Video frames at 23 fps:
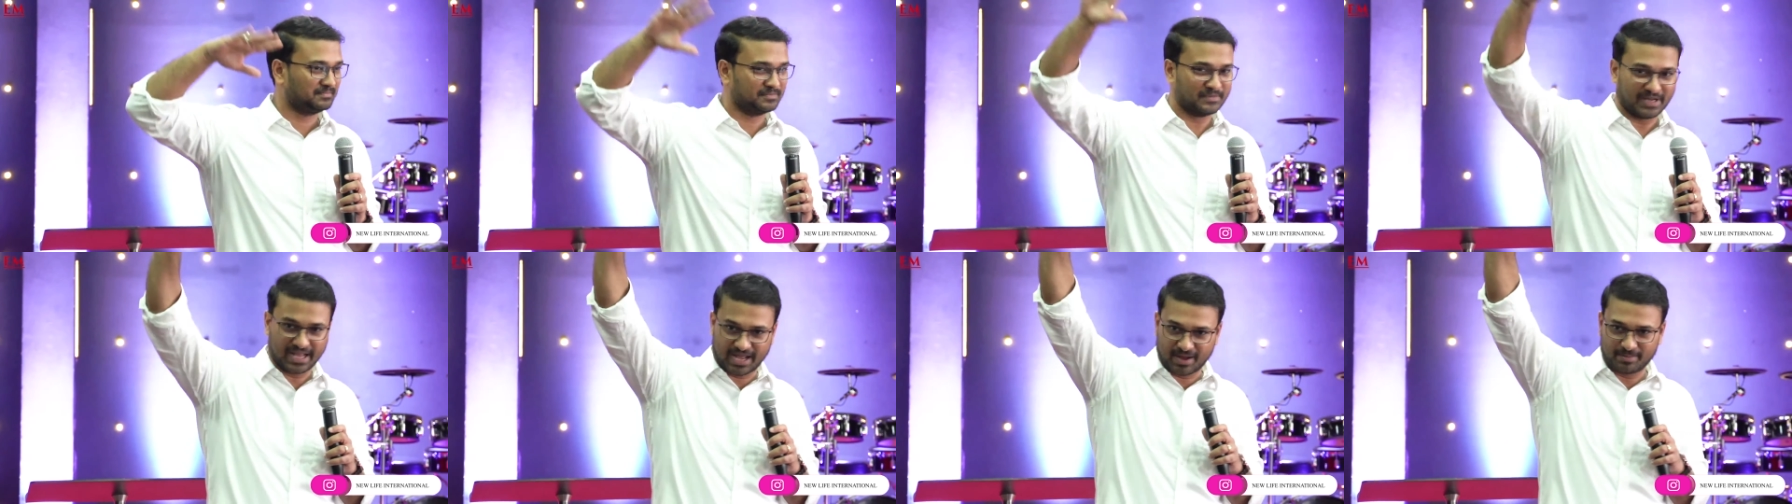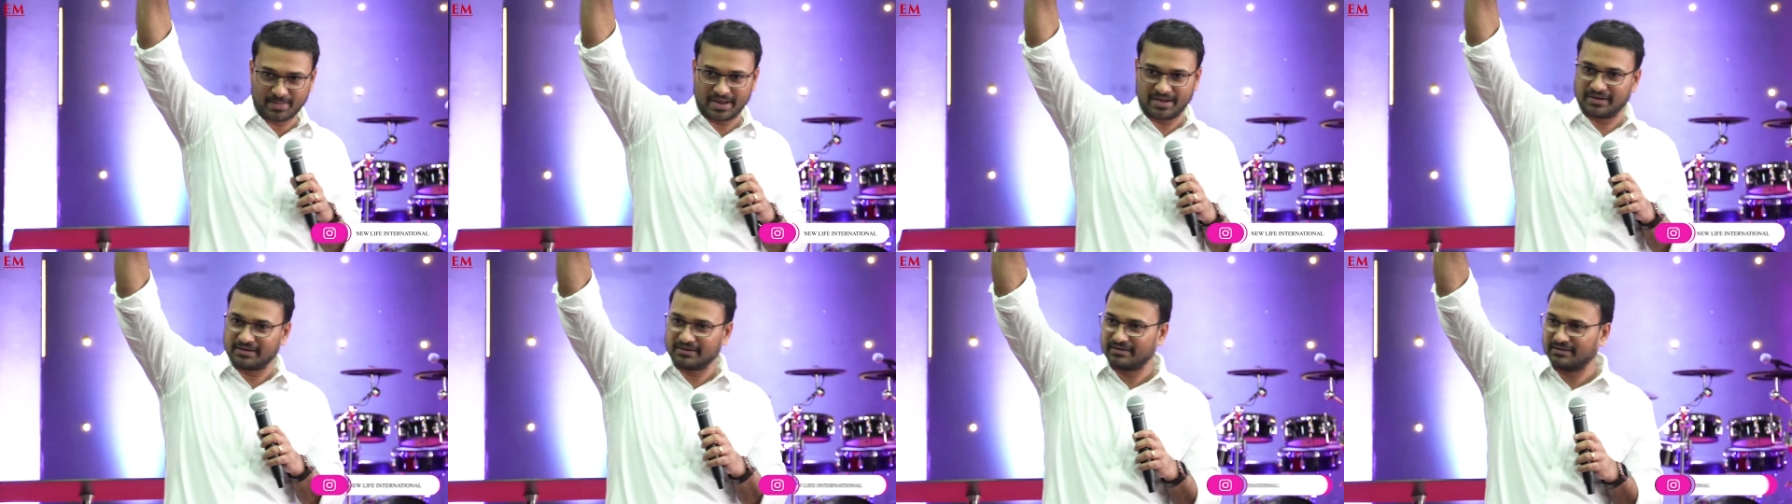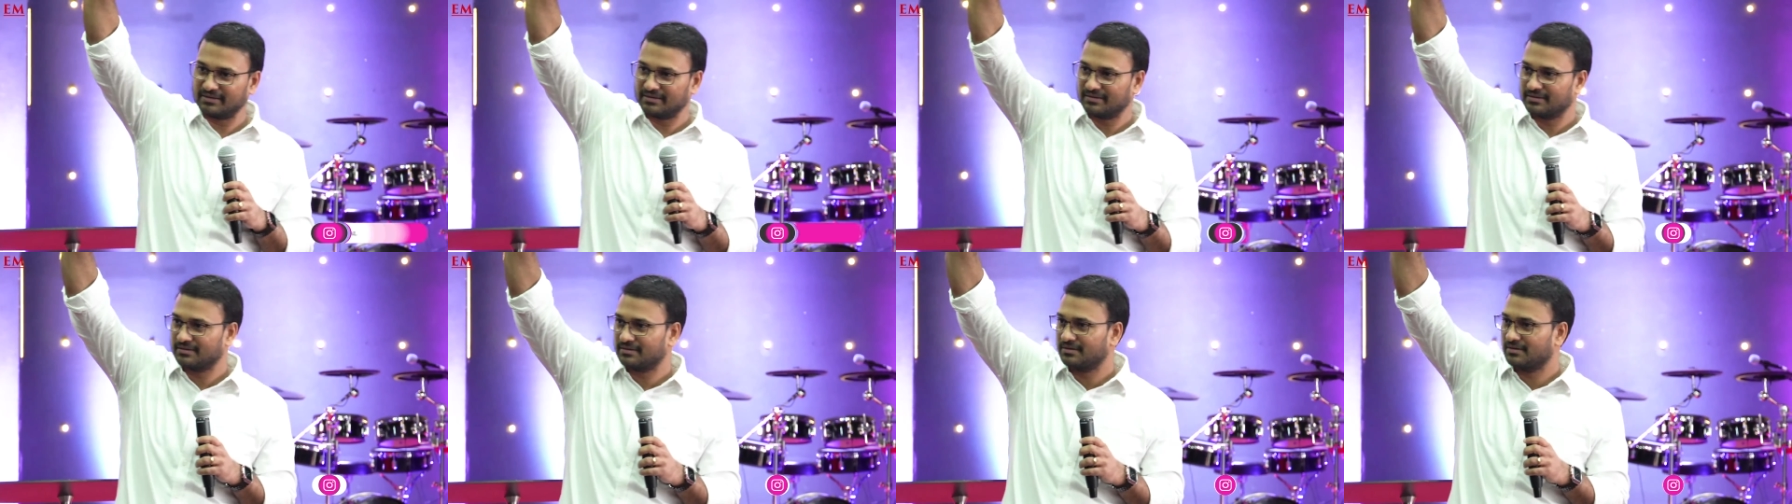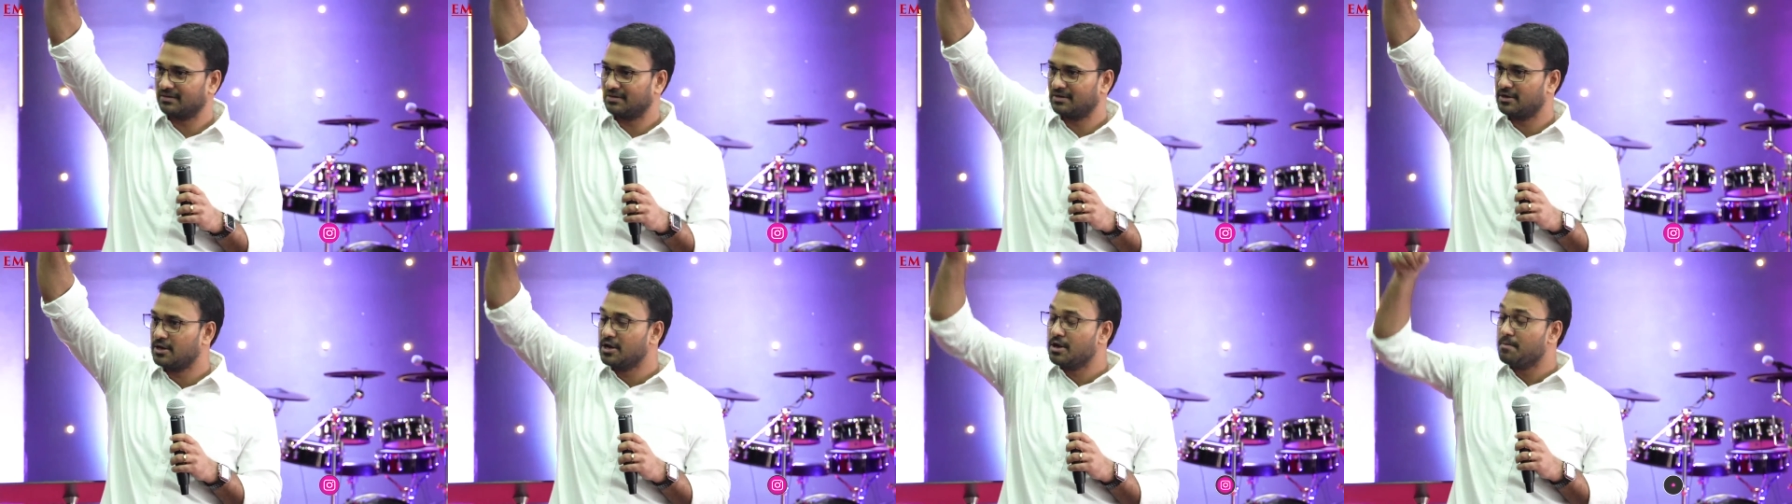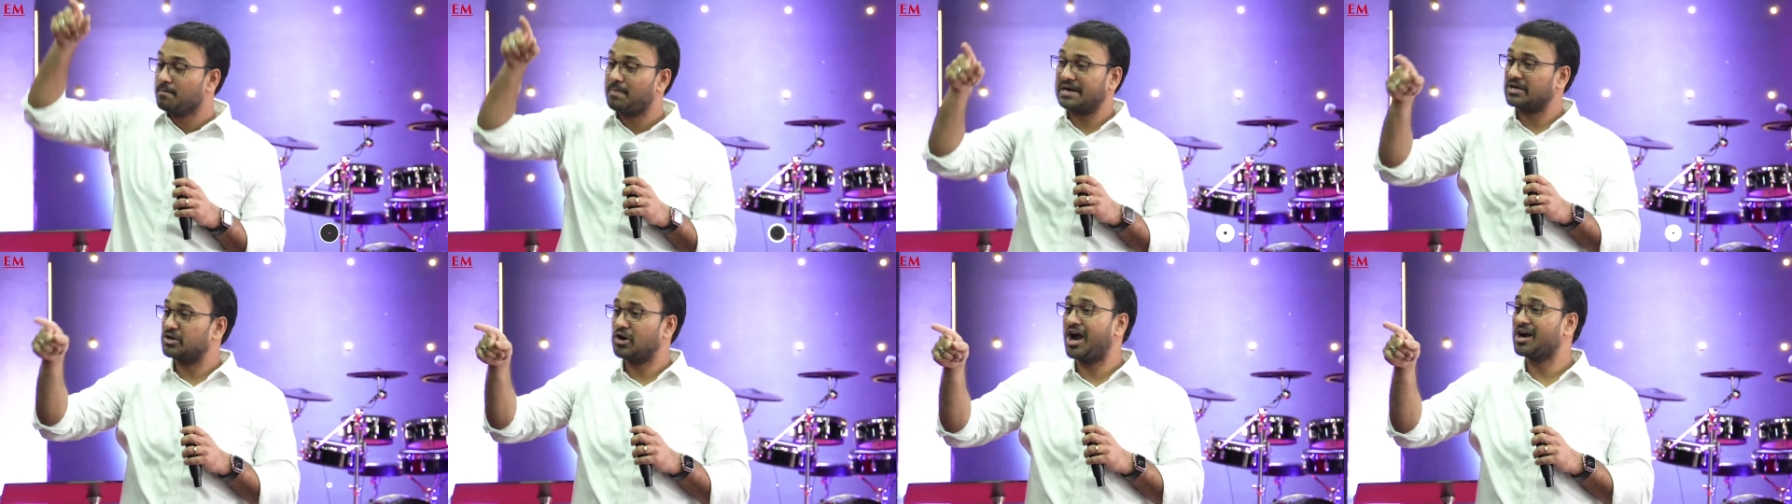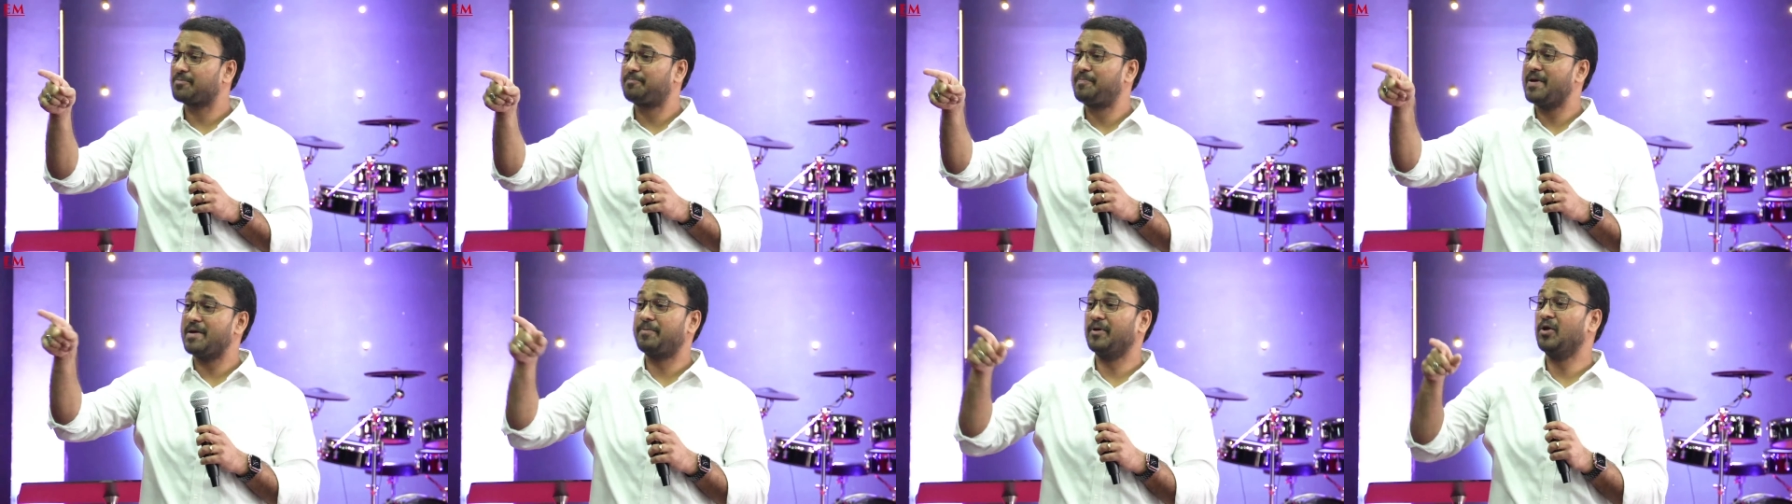Amen. But not
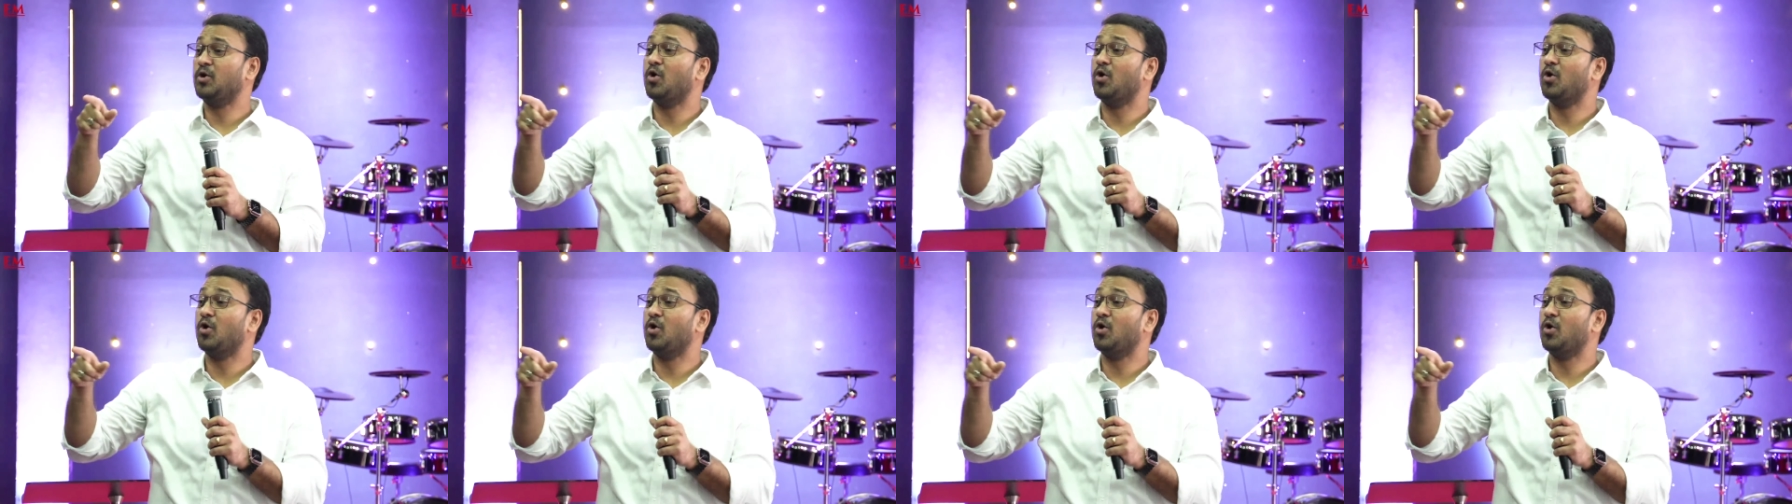people who